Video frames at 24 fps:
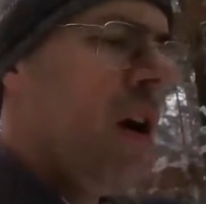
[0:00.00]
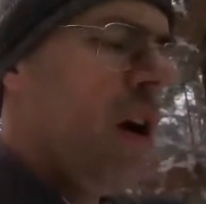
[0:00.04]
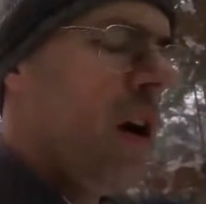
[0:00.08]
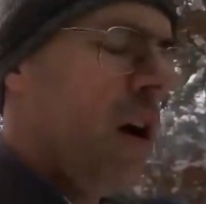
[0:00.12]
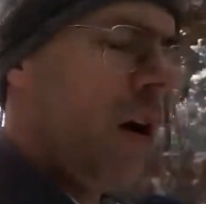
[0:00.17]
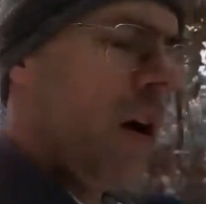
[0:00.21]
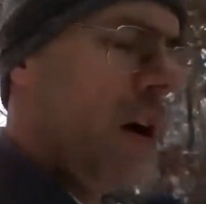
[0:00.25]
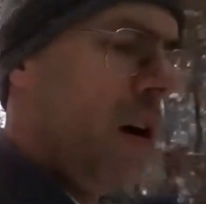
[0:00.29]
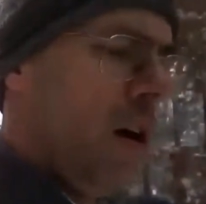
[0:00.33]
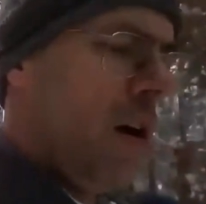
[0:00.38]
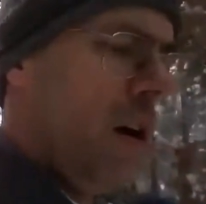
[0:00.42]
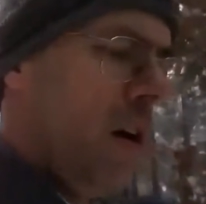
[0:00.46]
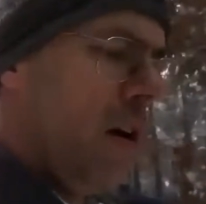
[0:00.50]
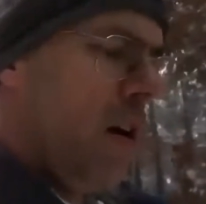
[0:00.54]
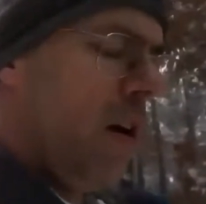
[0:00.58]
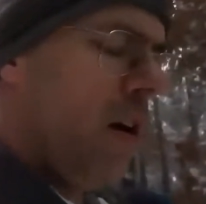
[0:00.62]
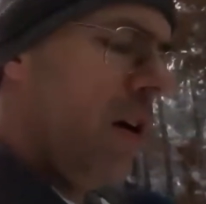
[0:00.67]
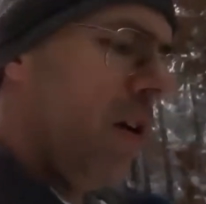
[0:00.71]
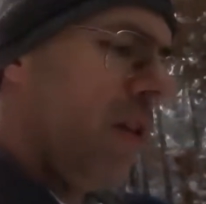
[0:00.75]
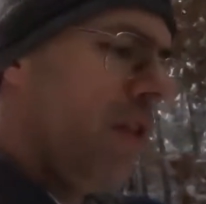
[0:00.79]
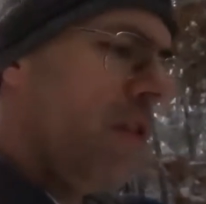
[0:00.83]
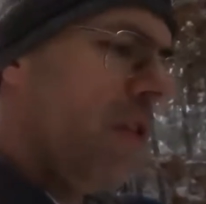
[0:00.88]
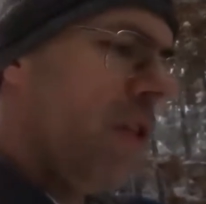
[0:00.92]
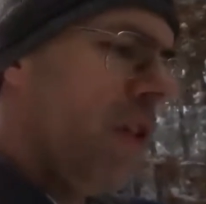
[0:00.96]
uh,
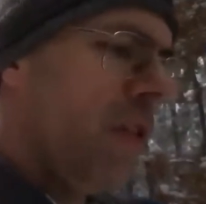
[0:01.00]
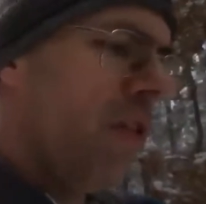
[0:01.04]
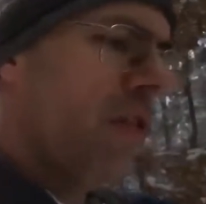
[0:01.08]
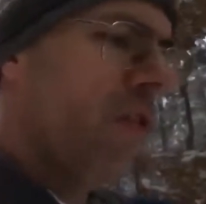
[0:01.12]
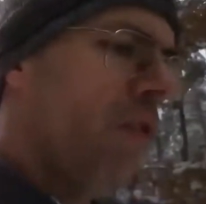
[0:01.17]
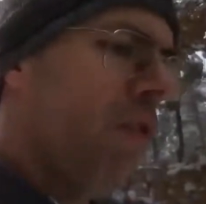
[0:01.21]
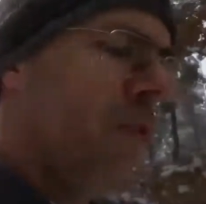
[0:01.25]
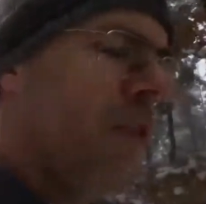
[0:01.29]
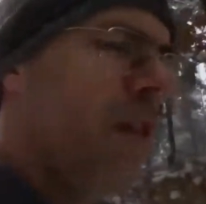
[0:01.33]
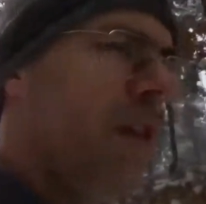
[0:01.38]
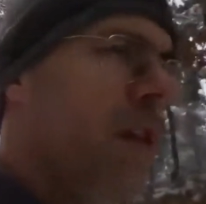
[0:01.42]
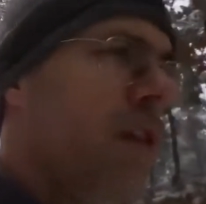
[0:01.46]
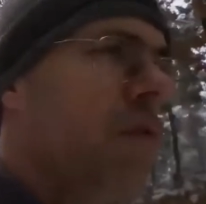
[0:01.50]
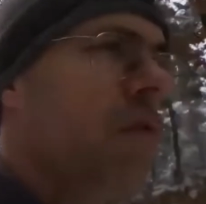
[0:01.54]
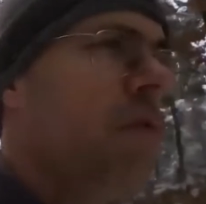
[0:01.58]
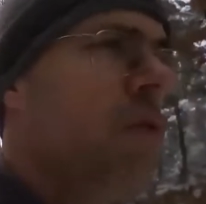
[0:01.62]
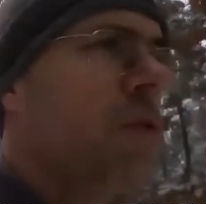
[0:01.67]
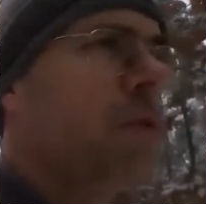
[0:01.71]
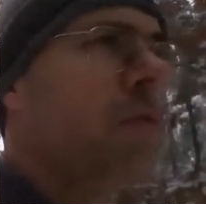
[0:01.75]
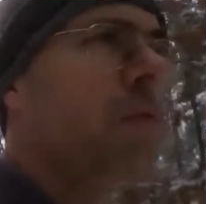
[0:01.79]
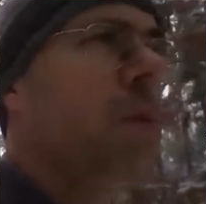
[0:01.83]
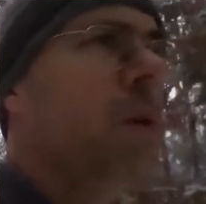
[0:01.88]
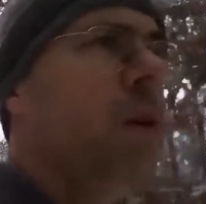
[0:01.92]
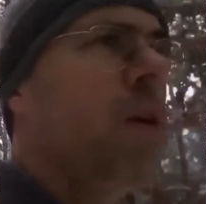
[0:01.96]
i did and it
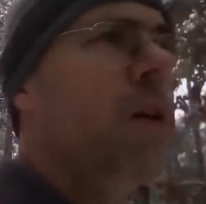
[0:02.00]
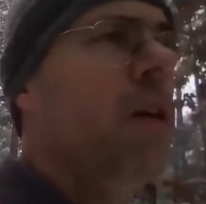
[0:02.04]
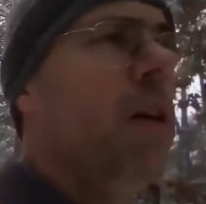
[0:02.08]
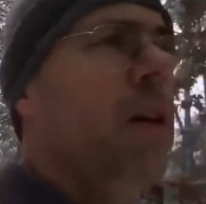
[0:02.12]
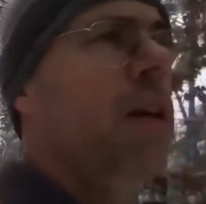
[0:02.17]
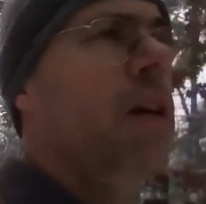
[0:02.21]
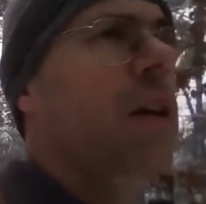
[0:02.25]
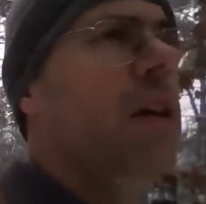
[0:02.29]
was boy